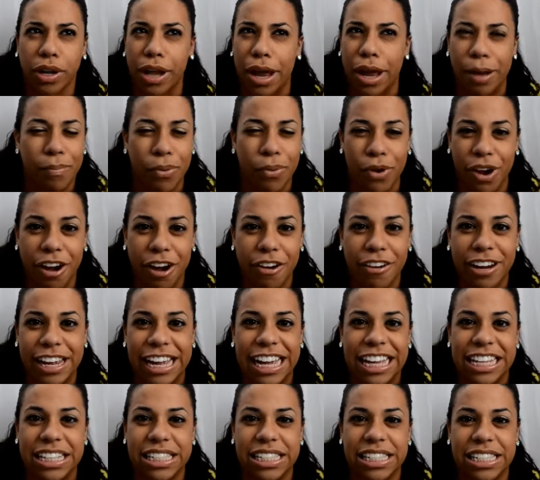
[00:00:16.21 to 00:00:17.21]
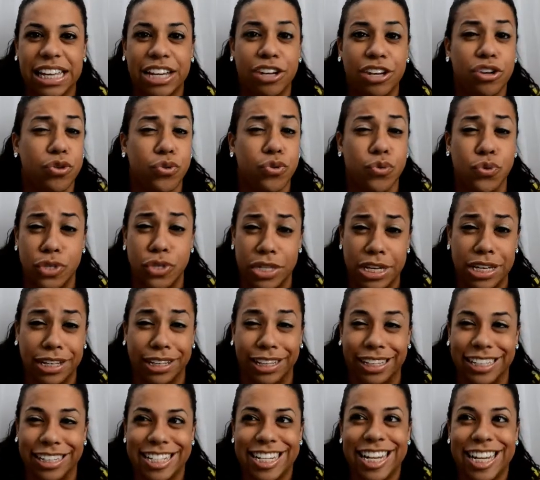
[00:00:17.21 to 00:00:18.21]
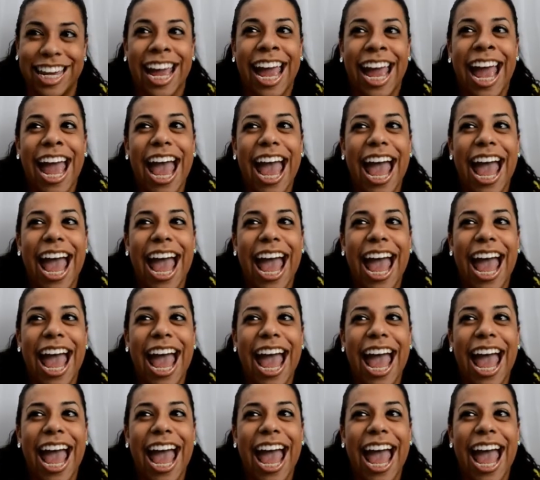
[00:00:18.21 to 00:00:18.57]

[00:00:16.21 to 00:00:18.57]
librarians in New Zealand.